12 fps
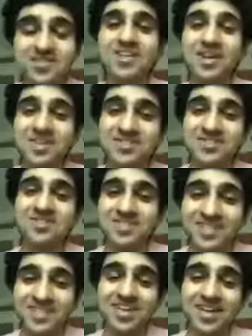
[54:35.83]
enough.
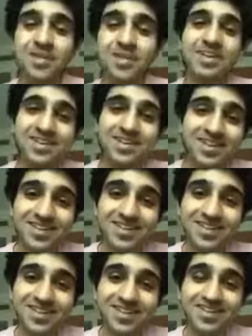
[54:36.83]
He
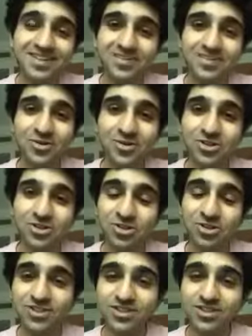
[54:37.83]
is a
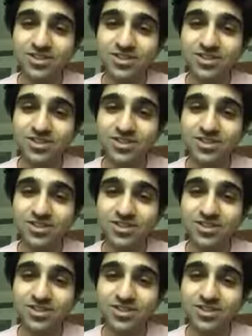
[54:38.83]
neurosurgeon. He